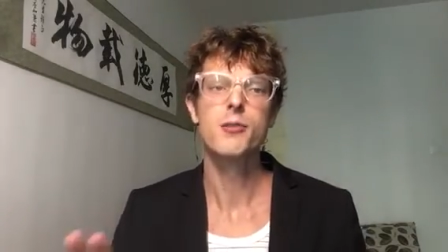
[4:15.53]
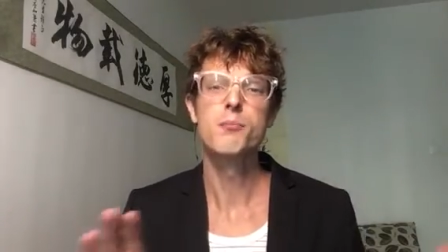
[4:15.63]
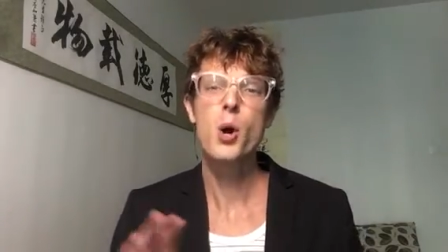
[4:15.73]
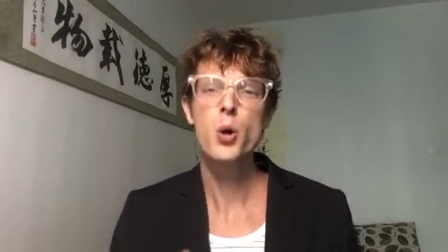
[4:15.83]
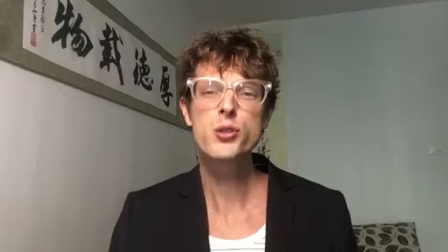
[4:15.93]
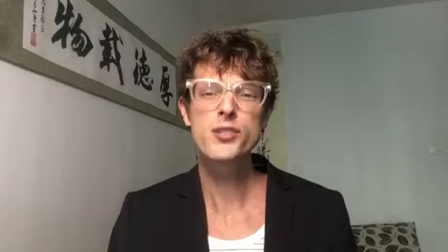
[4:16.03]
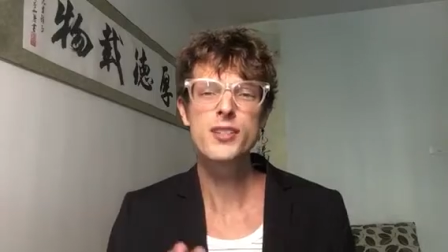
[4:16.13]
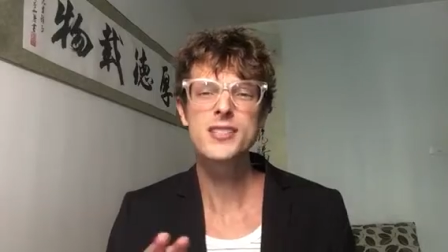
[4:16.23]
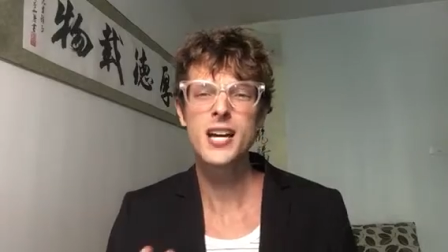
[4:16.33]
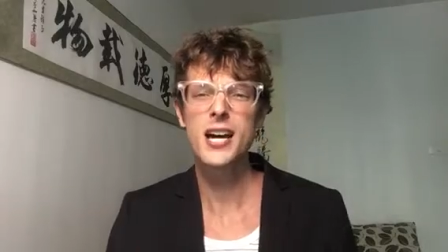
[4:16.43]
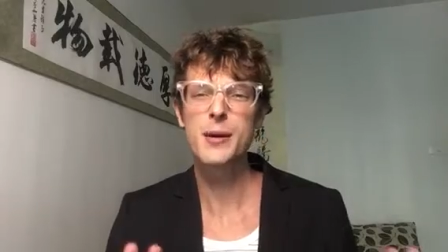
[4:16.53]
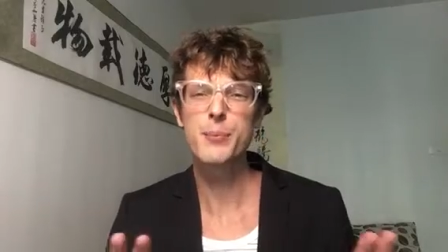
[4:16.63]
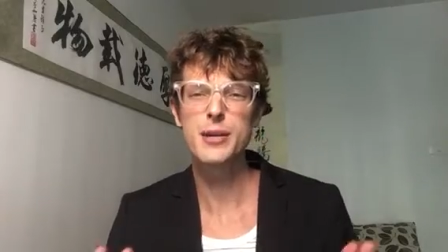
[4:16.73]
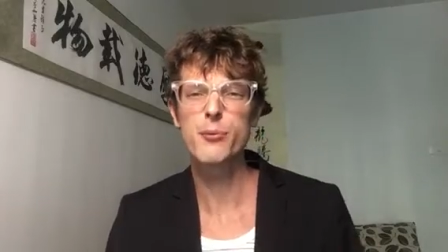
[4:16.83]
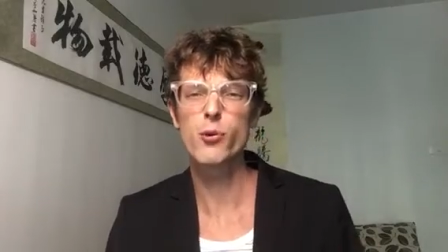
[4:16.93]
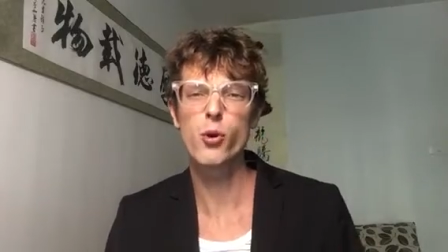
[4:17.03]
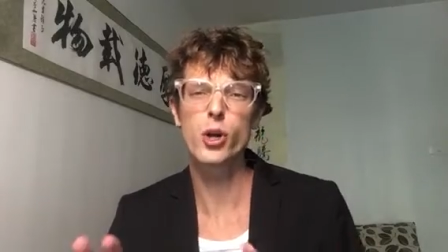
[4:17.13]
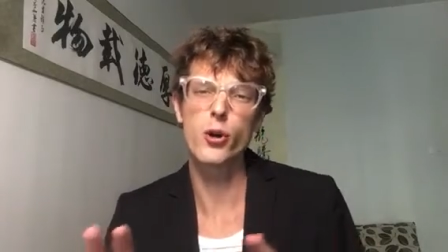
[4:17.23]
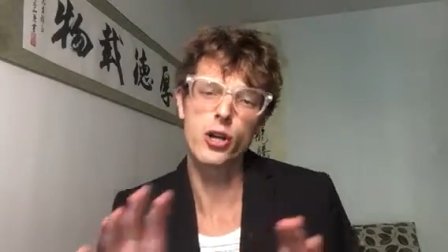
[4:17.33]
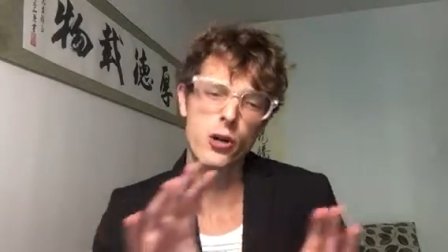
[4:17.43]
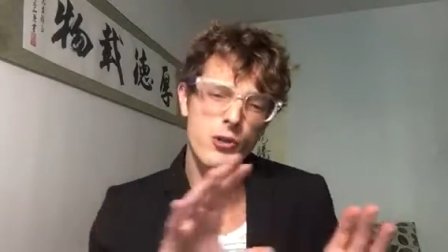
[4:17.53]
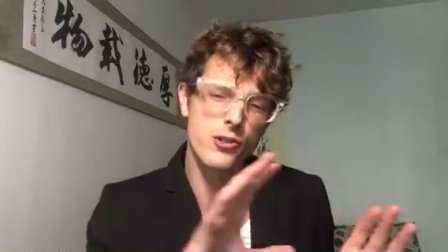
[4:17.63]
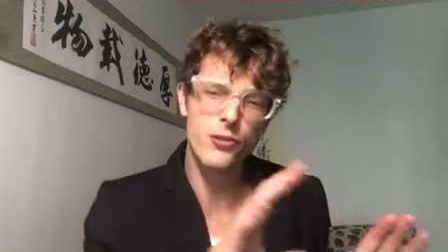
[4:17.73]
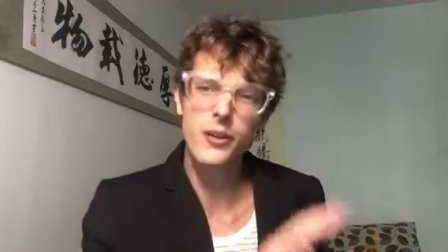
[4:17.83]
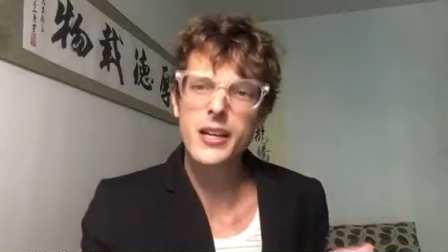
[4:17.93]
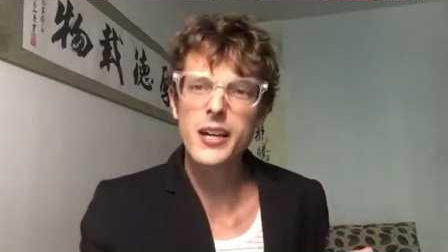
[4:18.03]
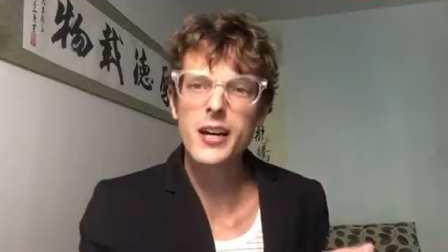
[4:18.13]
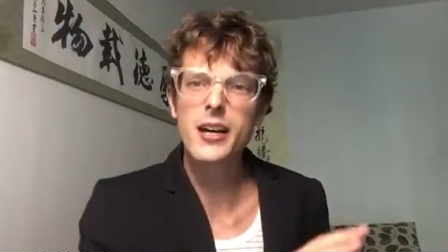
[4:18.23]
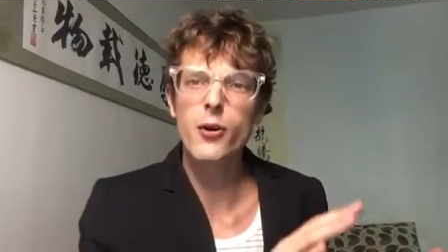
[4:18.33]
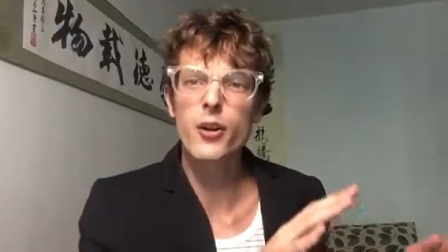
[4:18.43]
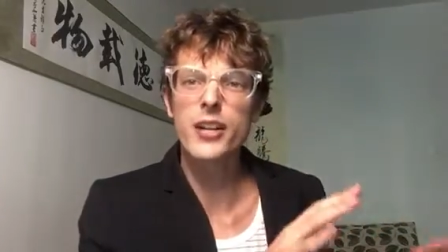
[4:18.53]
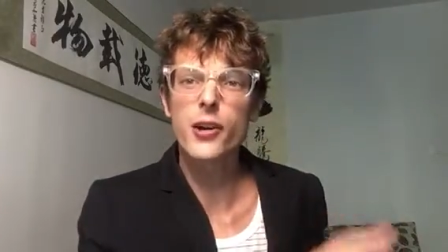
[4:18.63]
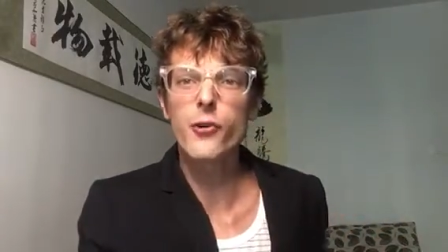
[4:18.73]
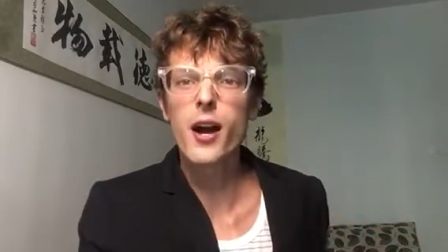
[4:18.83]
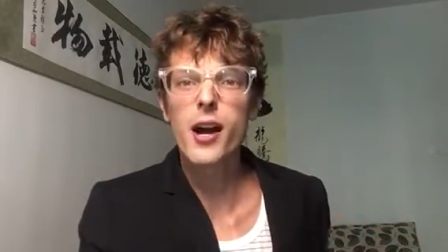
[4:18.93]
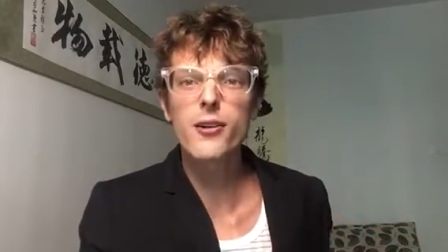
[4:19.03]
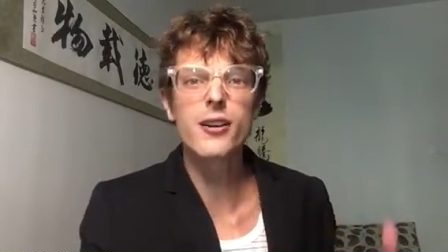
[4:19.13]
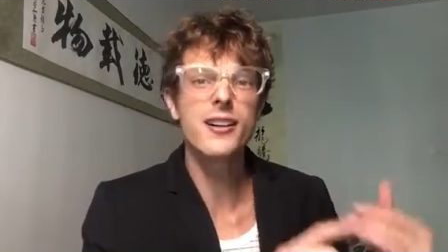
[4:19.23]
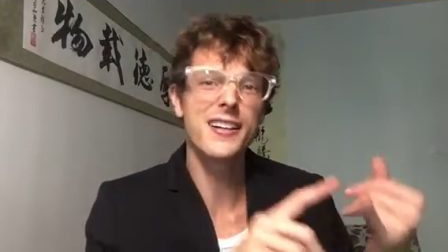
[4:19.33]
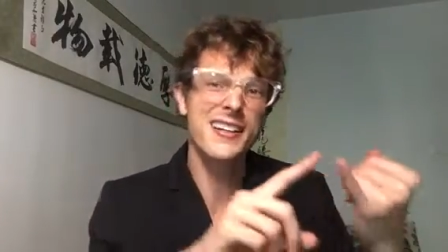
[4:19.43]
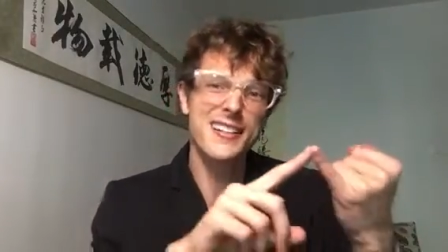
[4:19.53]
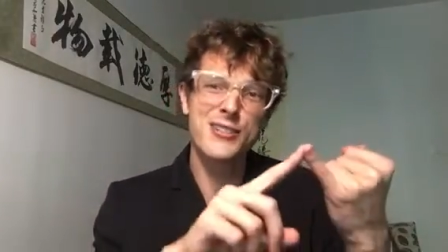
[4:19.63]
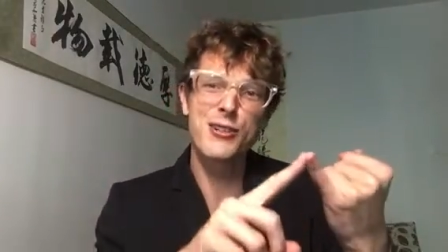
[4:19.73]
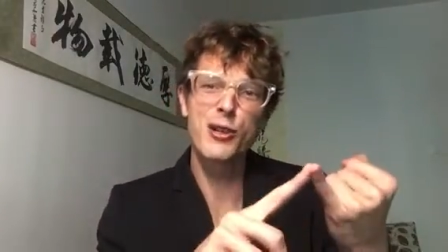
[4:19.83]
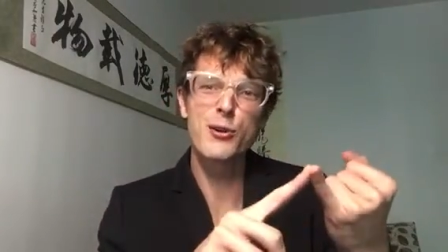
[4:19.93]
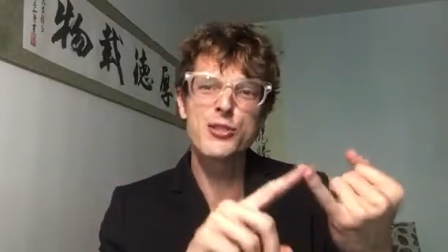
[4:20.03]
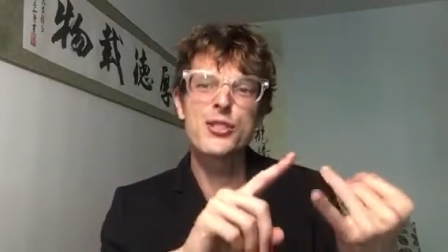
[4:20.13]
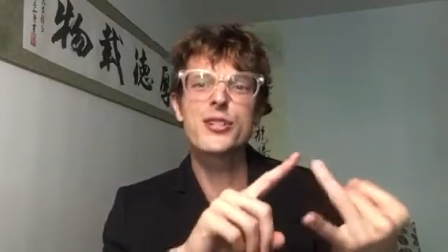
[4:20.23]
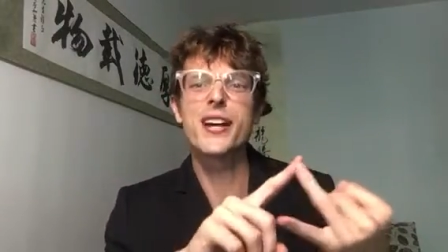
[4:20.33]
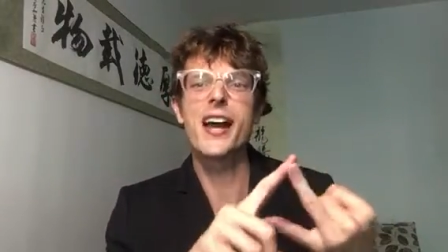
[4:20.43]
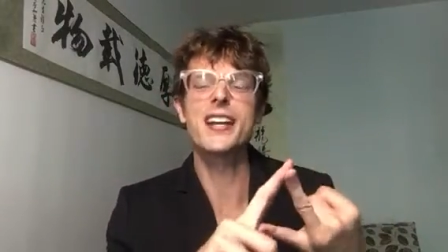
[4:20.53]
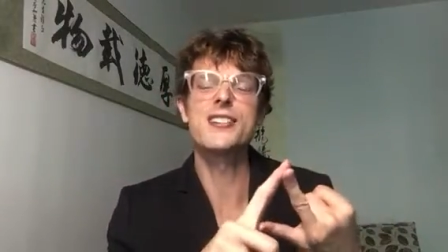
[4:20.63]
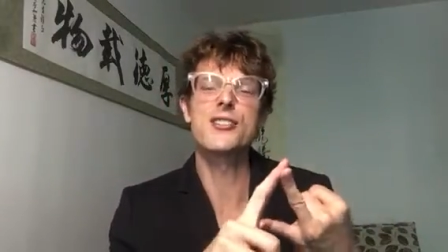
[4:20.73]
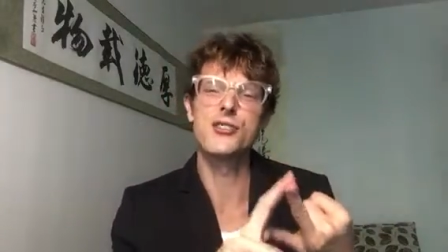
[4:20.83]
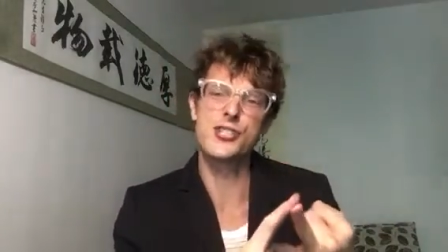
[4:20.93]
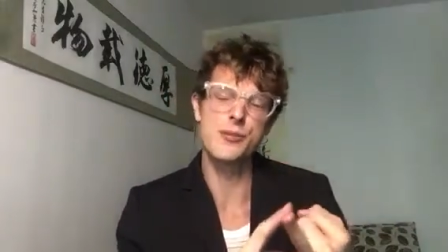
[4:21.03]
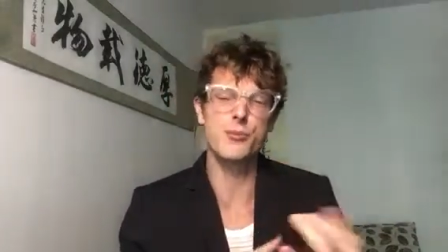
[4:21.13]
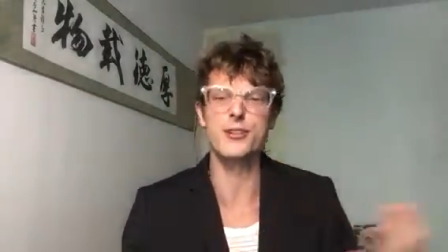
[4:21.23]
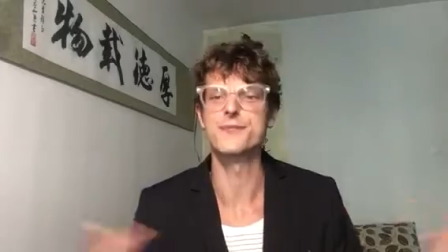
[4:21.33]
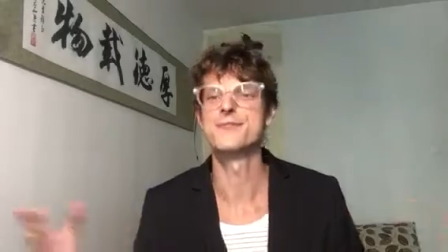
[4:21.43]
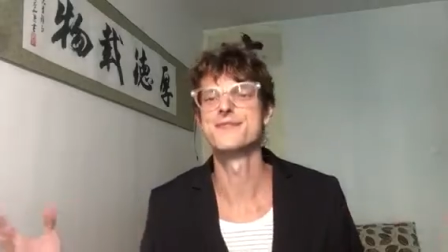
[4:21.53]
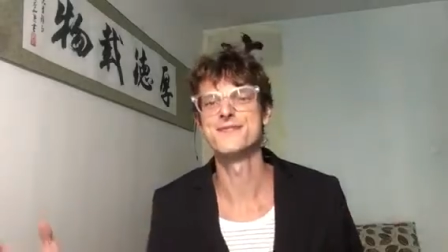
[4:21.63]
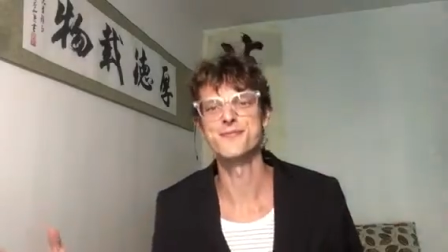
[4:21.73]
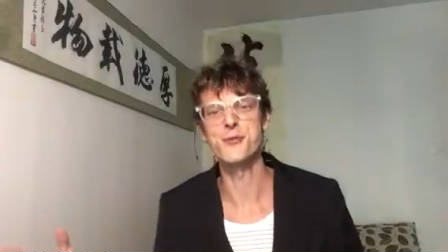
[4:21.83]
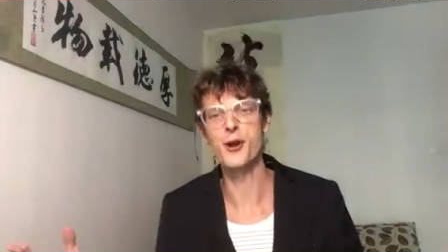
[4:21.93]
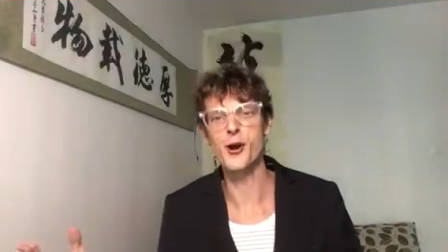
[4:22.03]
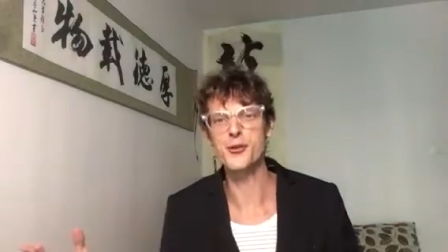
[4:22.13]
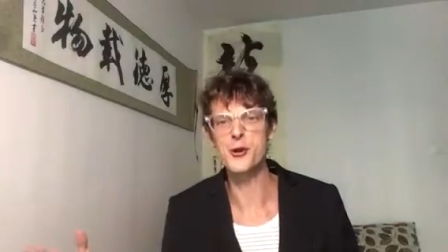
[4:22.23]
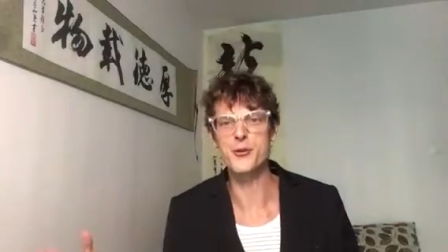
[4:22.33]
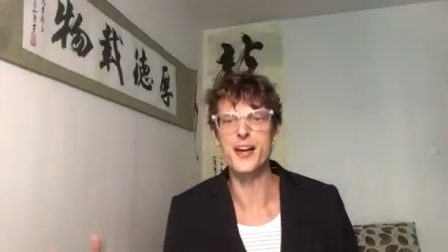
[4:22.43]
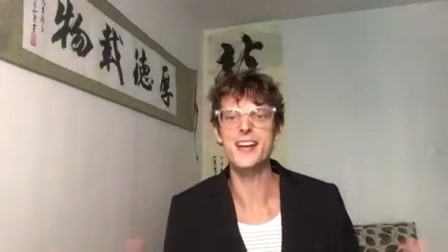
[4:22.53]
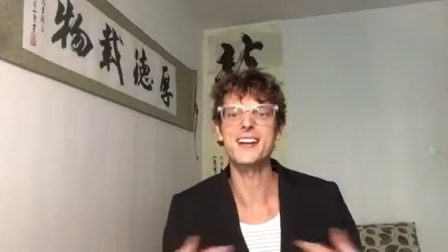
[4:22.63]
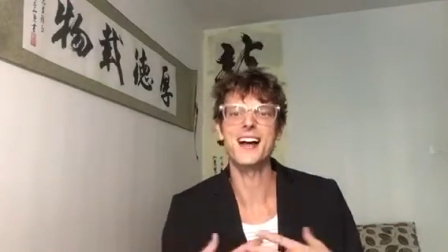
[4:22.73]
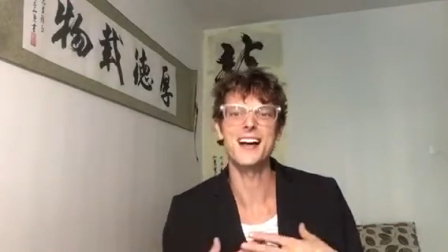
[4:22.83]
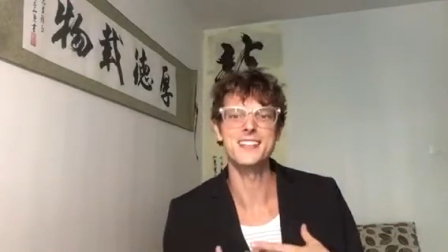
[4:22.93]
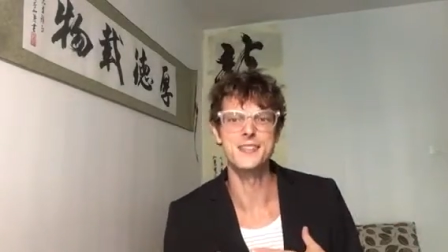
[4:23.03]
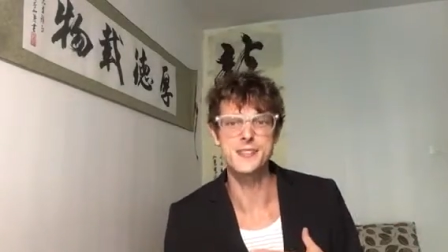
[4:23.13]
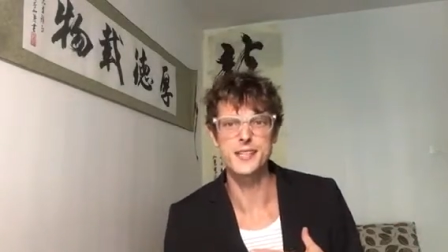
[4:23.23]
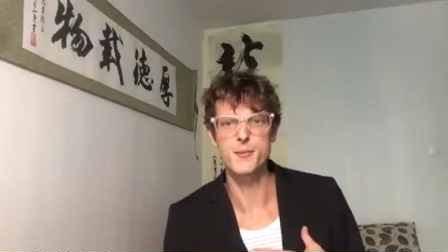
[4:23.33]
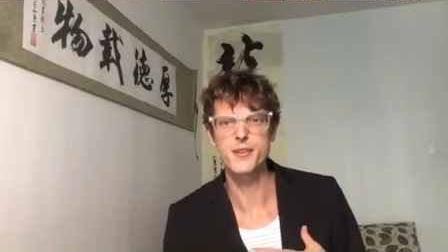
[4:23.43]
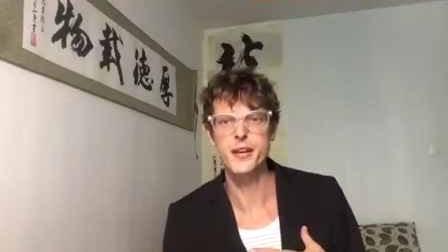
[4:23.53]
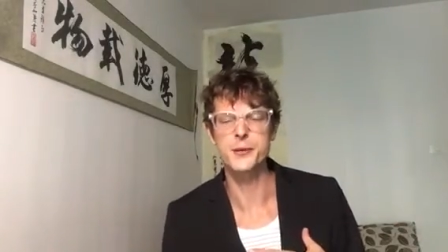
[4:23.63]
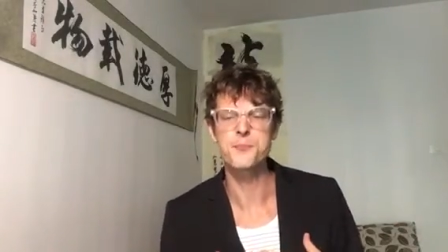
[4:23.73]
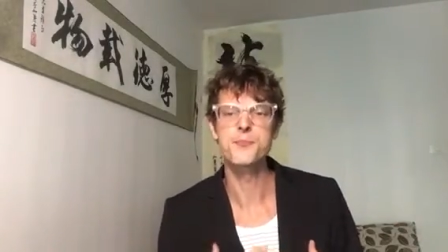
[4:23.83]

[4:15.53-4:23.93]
Most of the time, people will go to Costa Rica or Nicaragua. It's closer and it's cheaper. We all know that. I did the same thing.